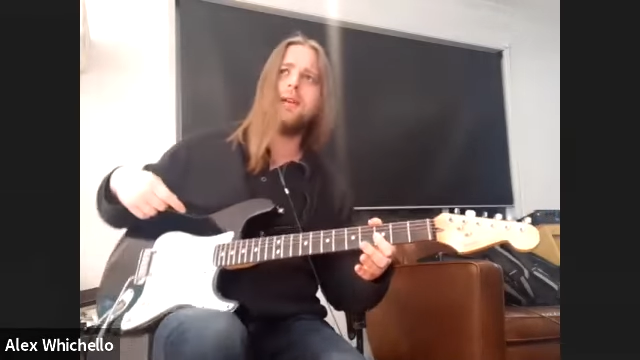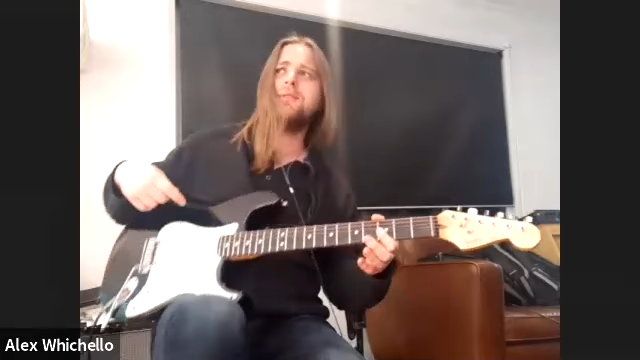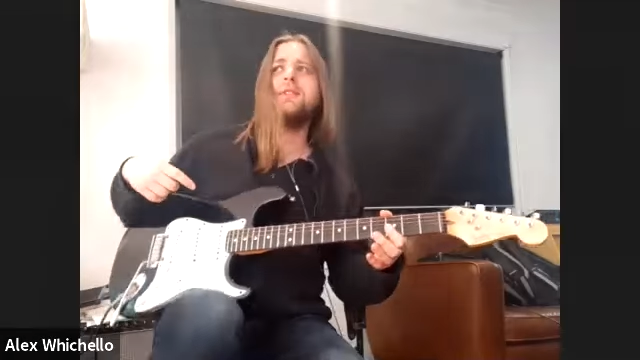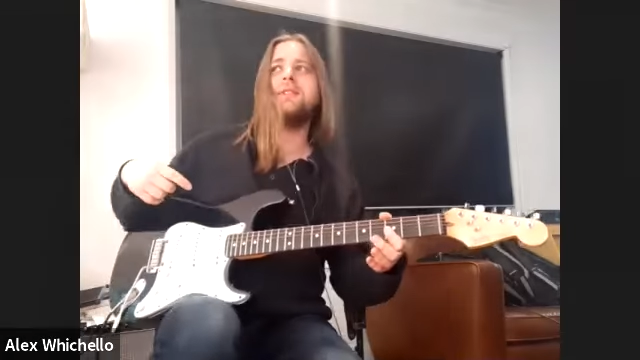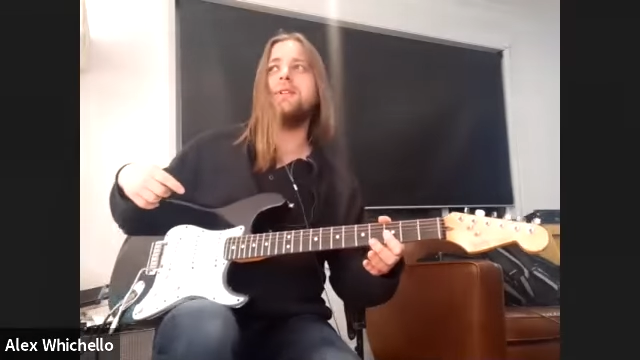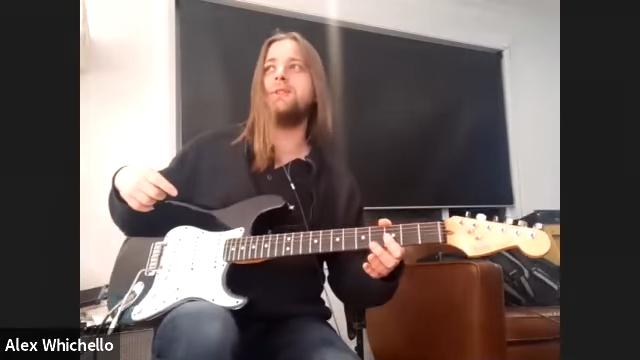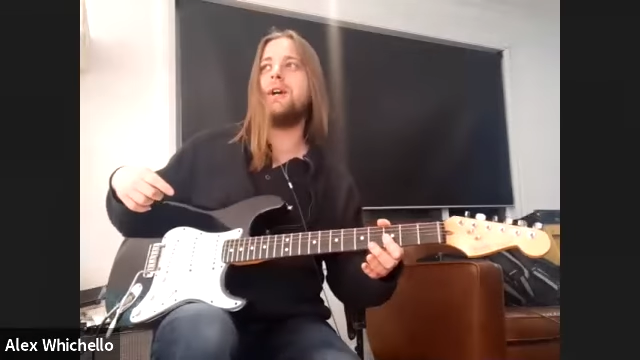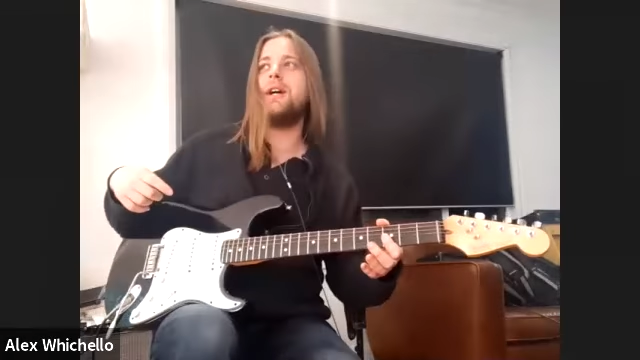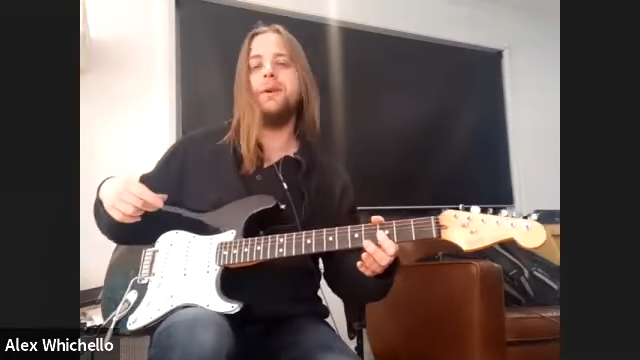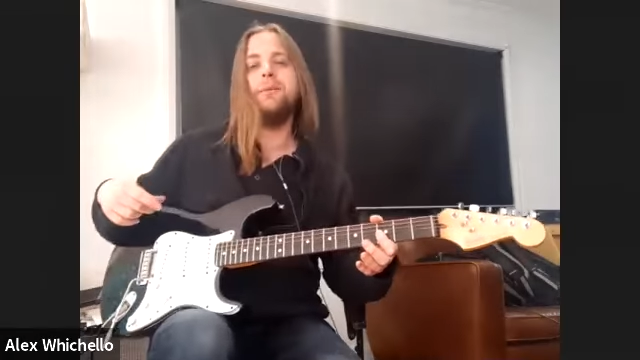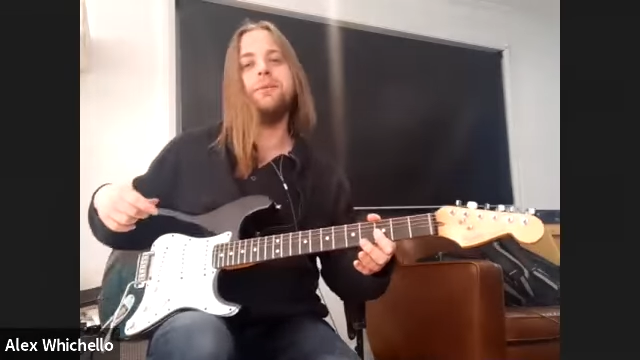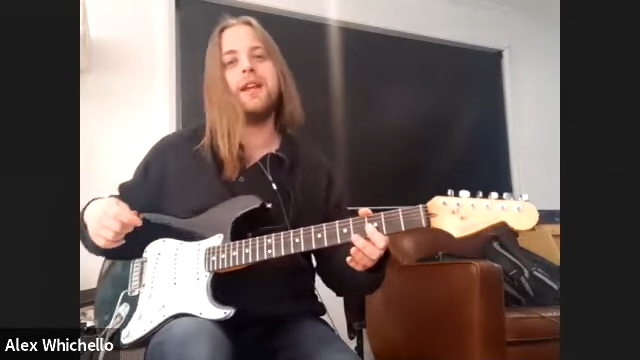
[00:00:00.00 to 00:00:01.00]
let's say
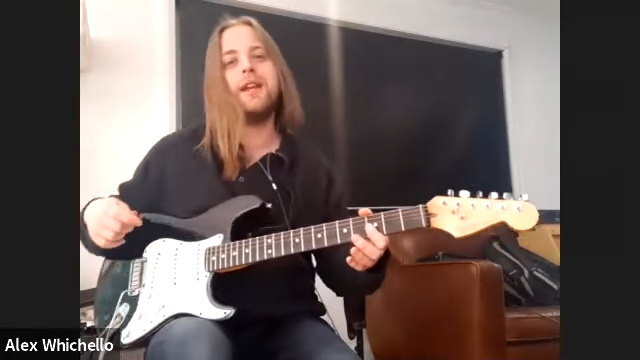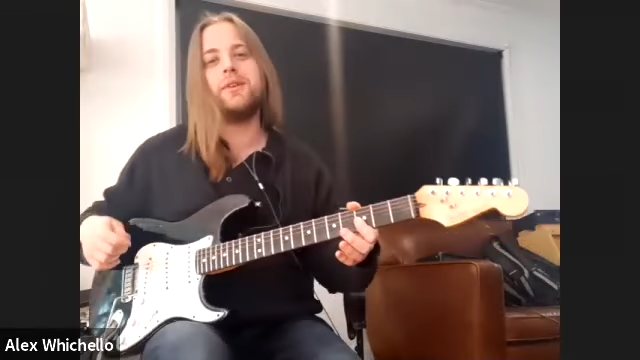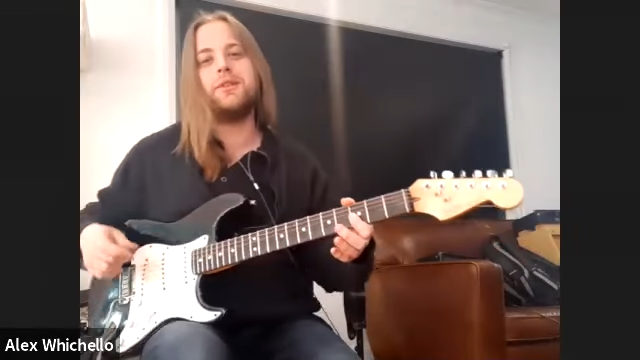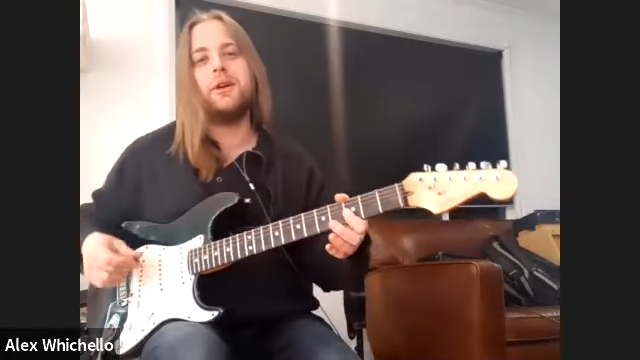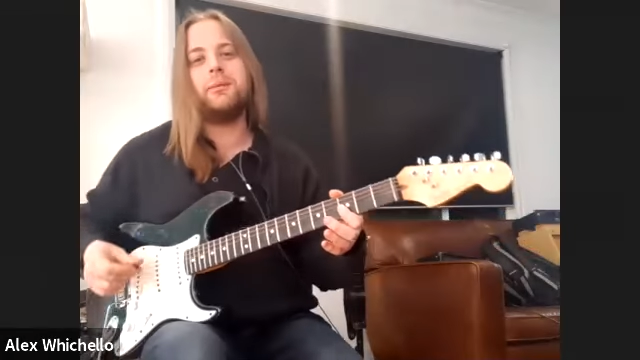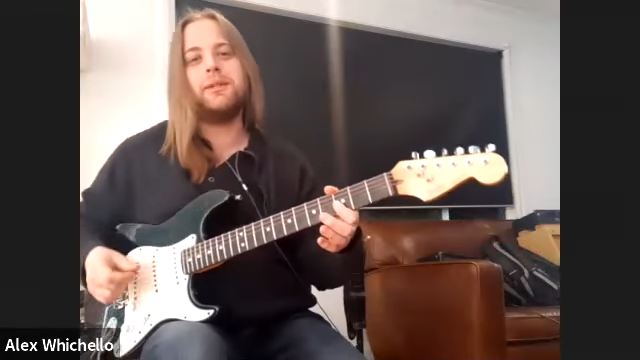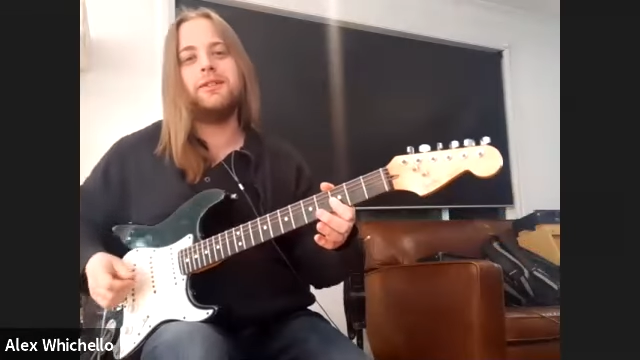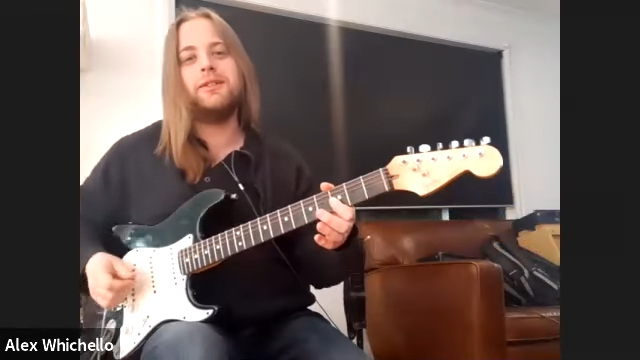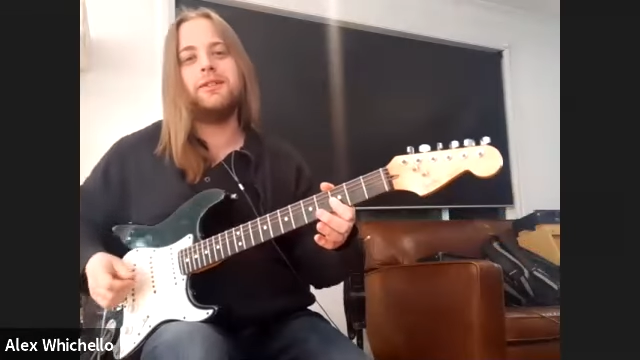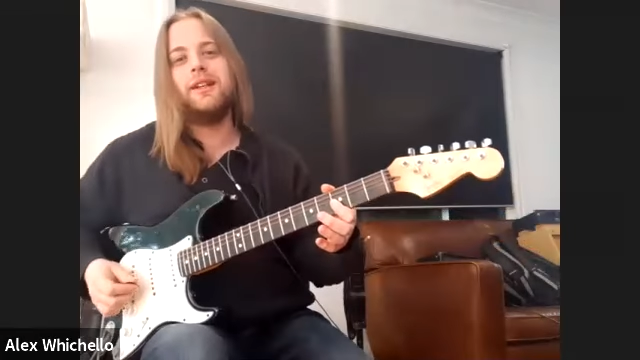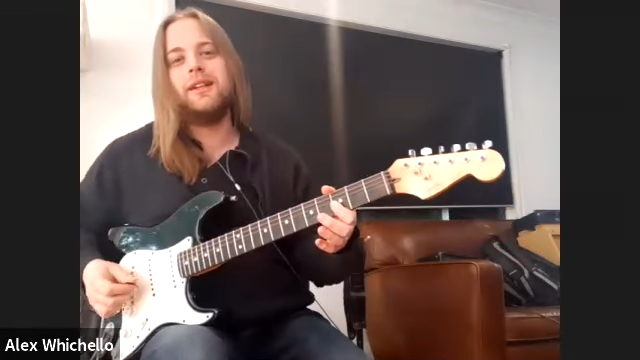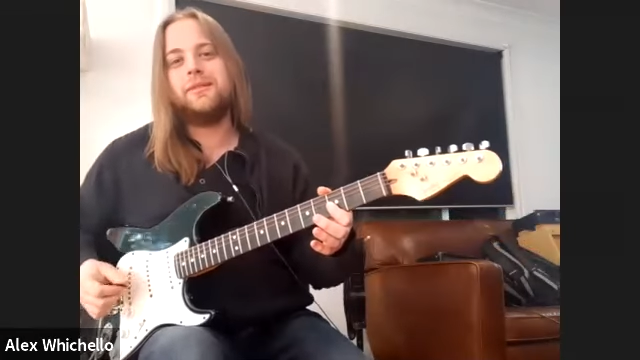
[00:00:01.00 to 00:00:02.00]
tritone, secondary dominant
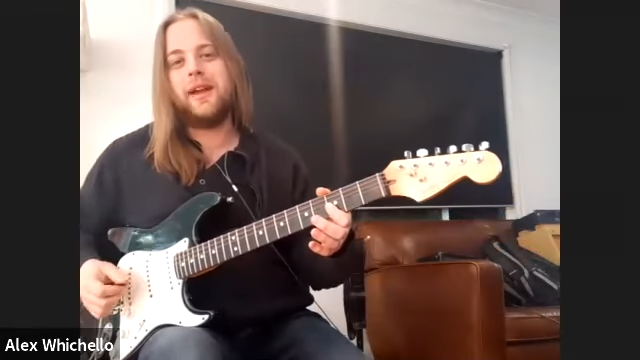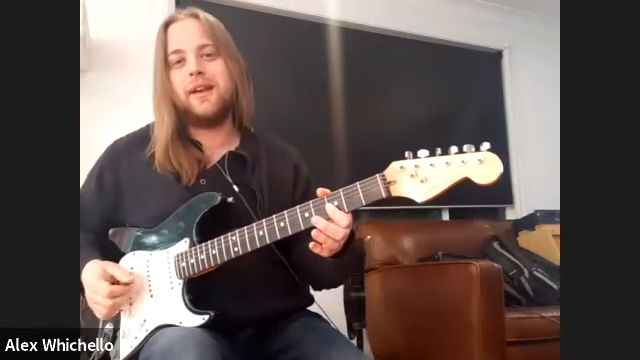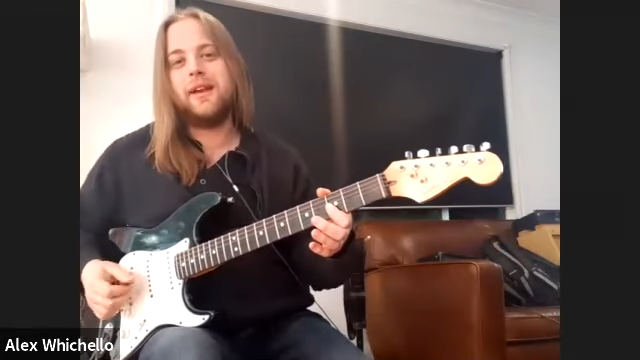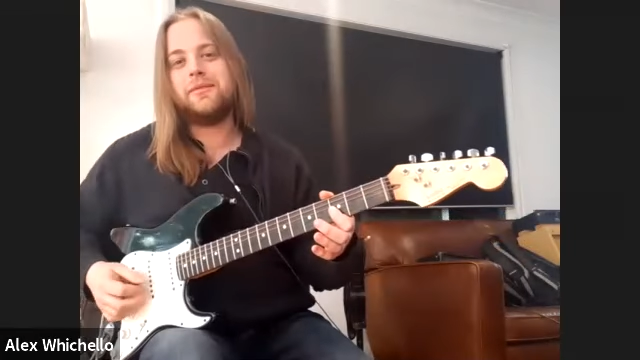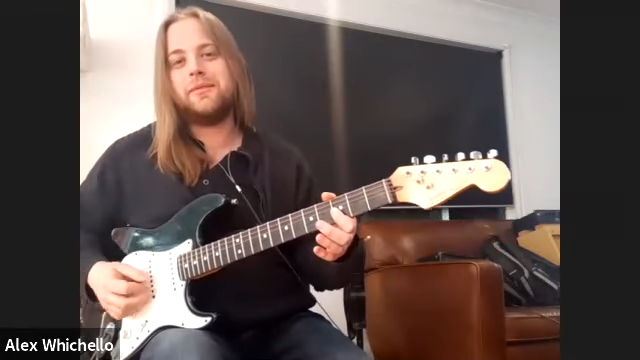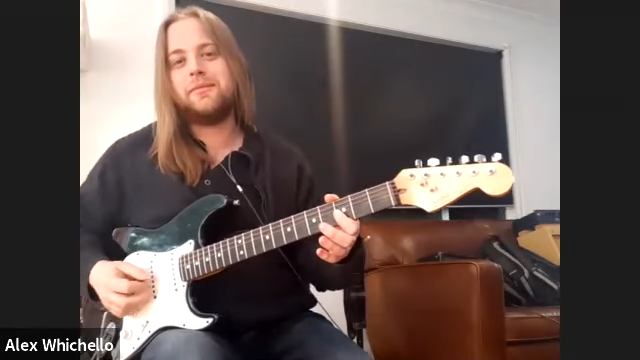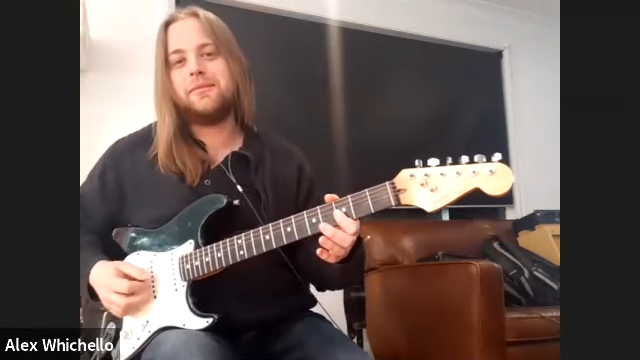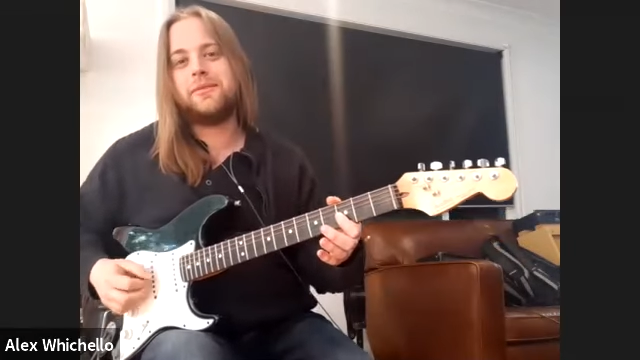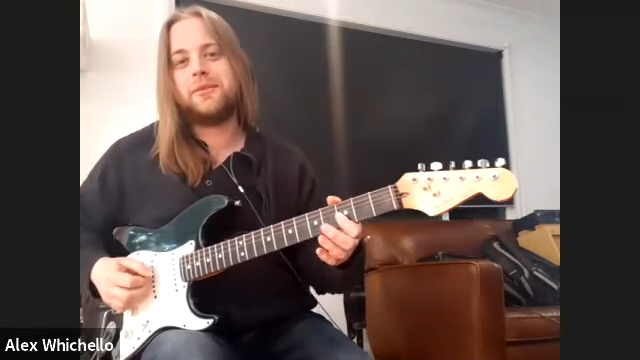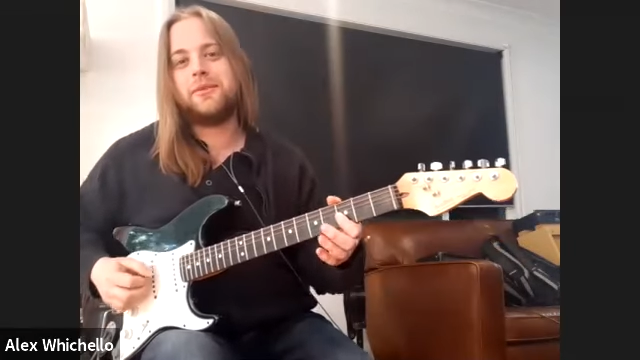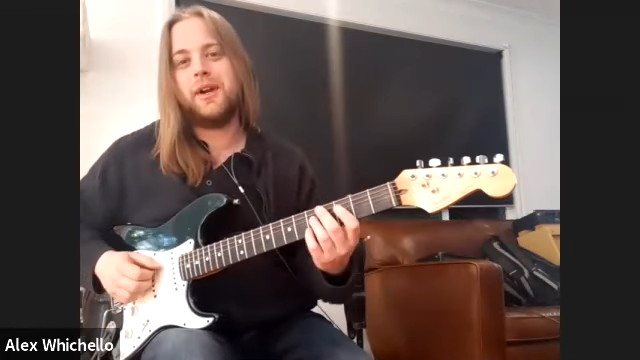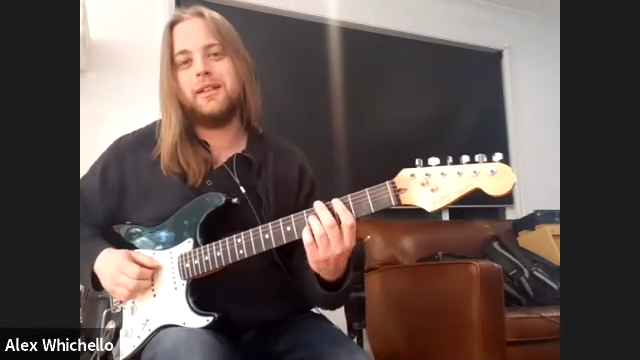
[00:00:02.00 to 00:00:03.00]
for F,
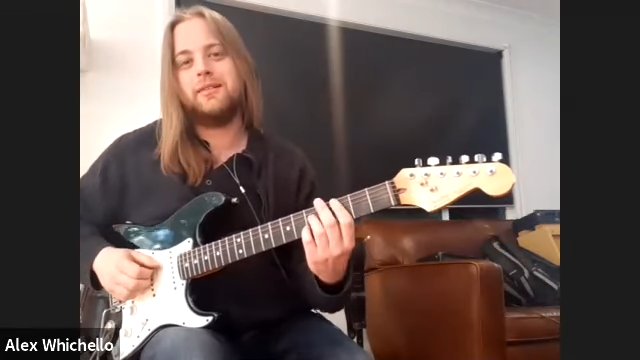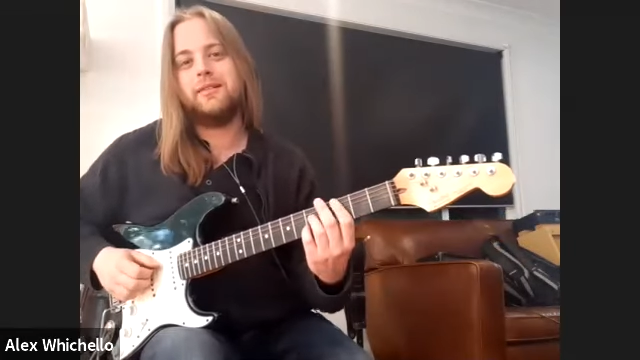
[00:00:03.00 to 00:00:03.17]
right?